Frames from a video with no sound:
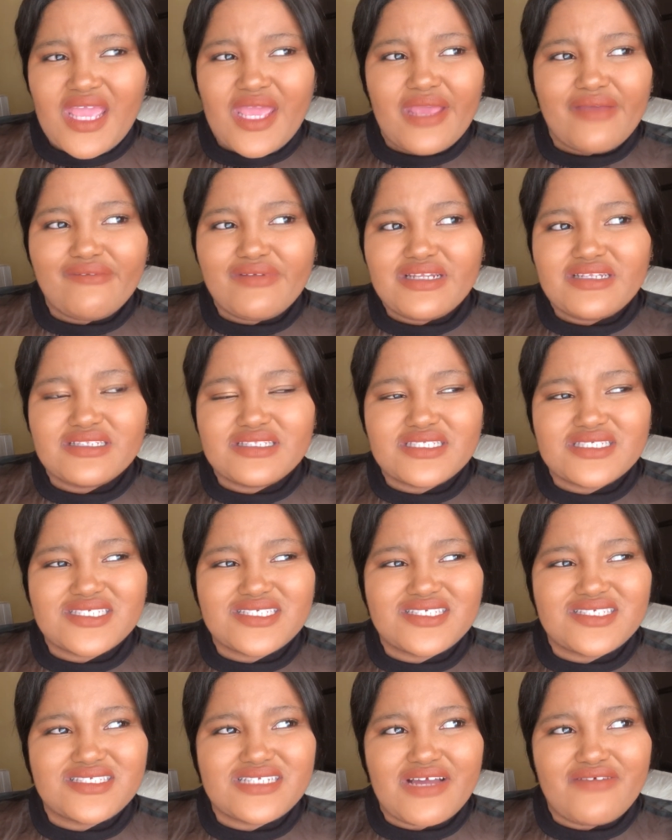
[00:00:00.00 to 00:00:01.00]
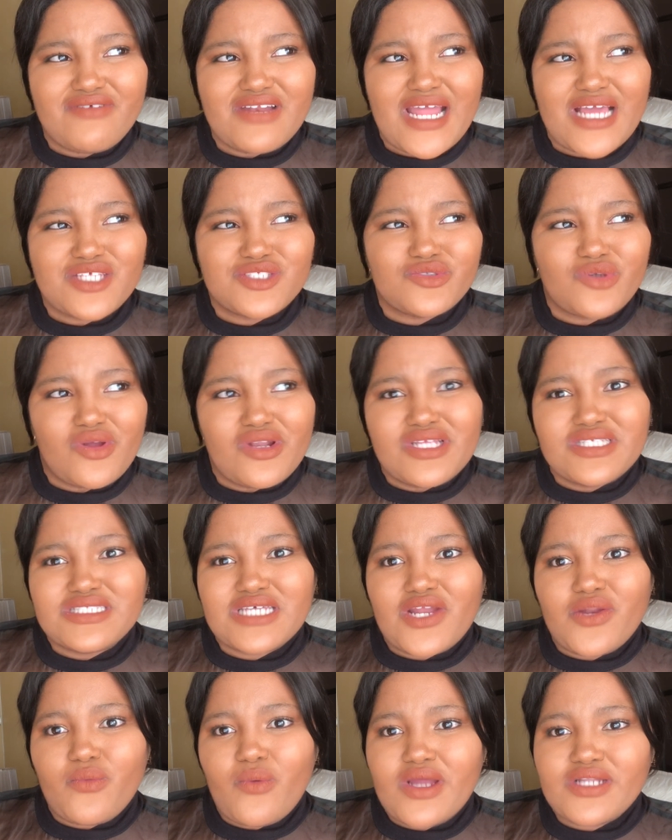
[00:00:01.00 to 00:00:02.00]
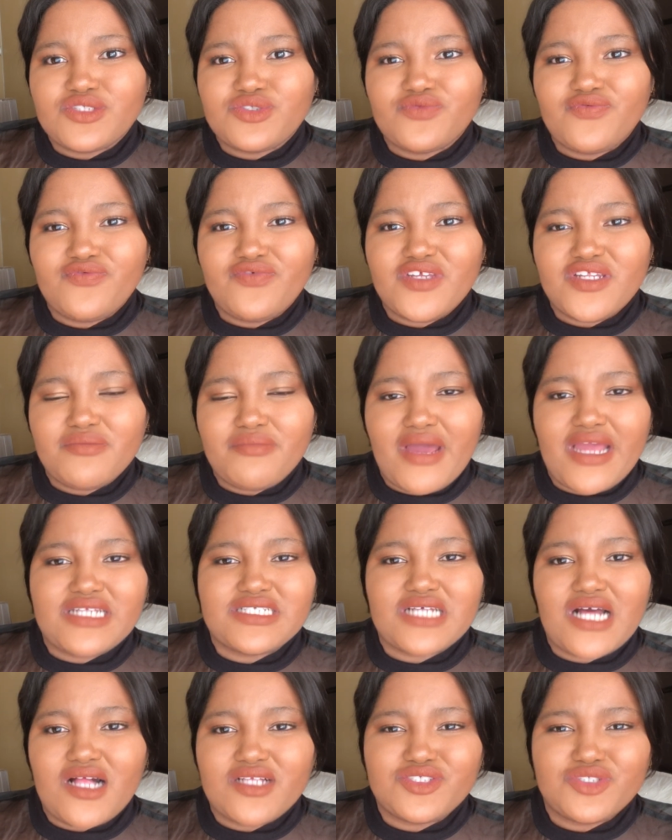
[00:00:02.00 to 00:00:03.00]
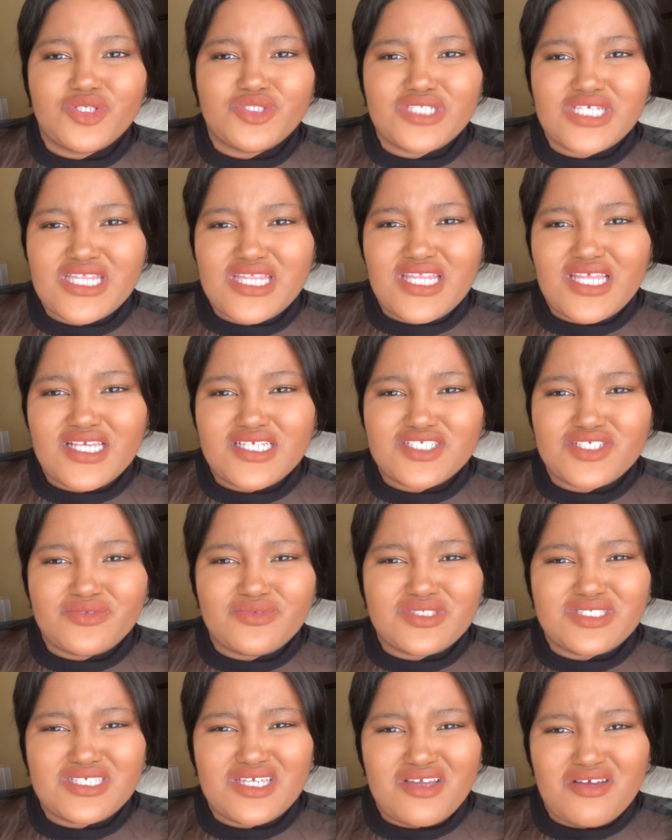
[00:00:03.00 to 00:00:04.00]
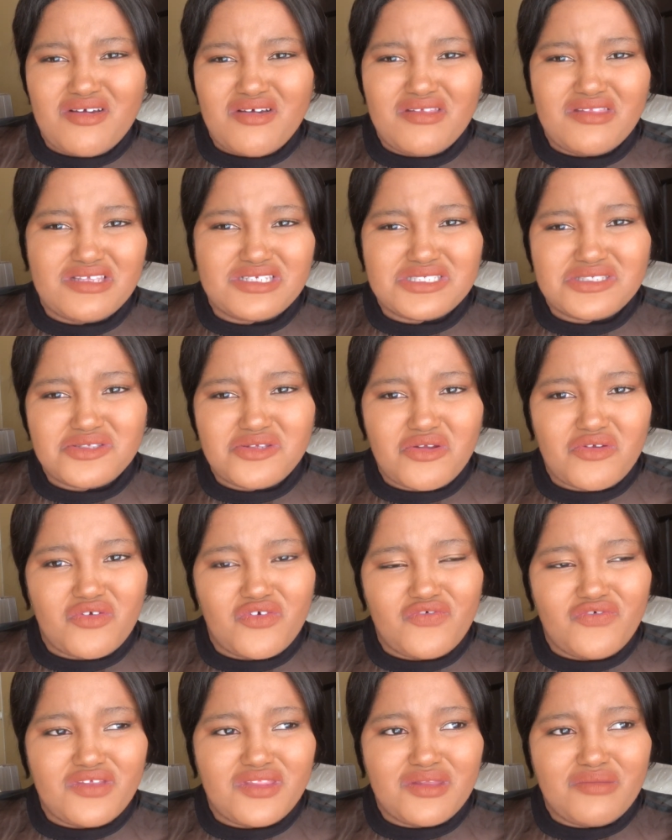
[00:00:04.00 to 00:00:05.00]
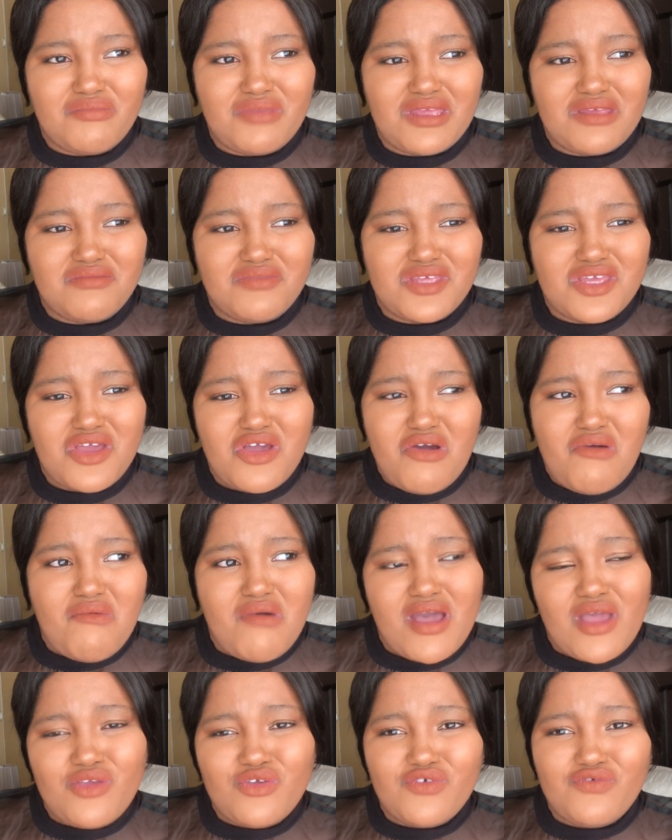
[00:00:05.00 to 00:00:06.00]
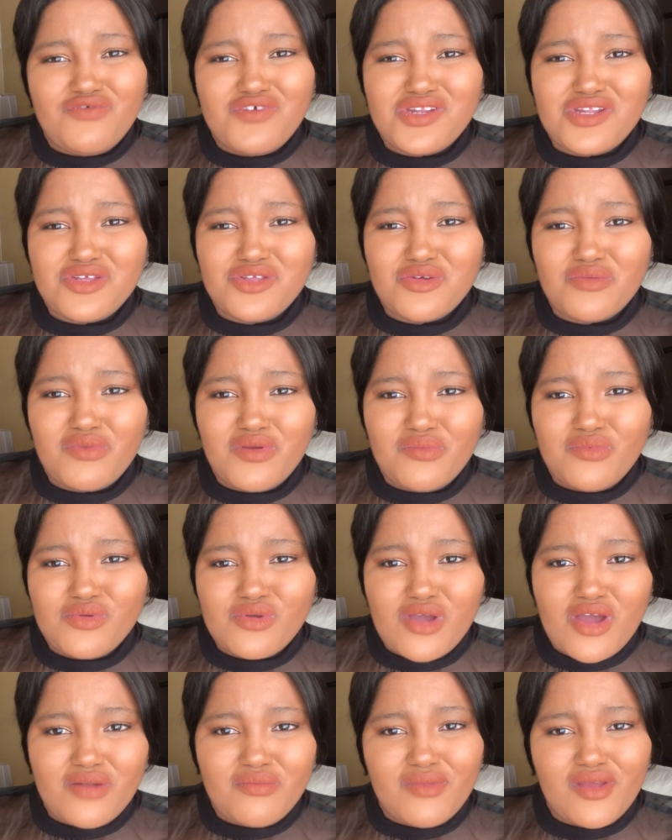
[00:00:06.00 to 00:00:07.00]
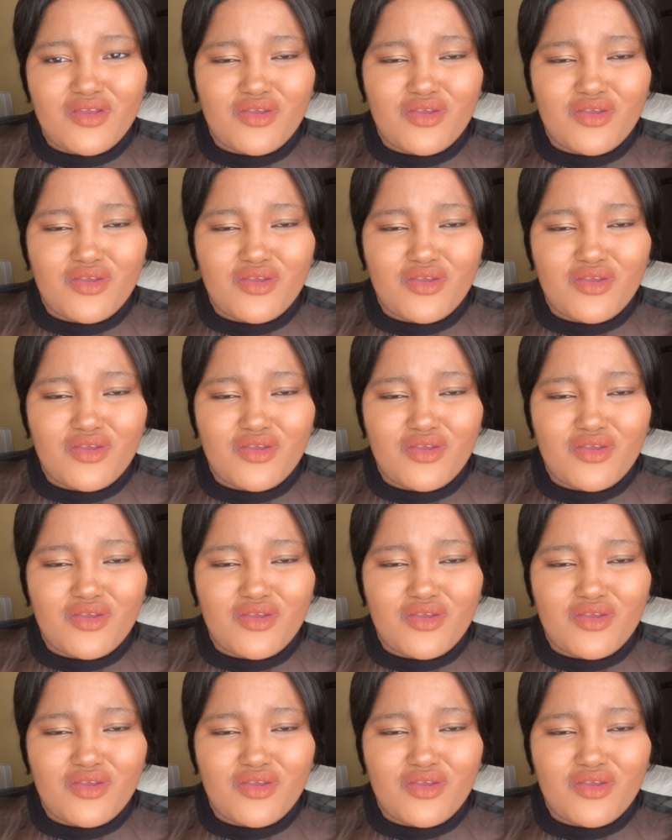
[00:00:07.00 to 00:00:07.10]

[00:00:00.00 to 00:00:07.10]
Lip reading: Even stuff like solids, I'd want to feed my child certain things, she would say, oh, this is not good for the baby, why are you feeding your baby, you can't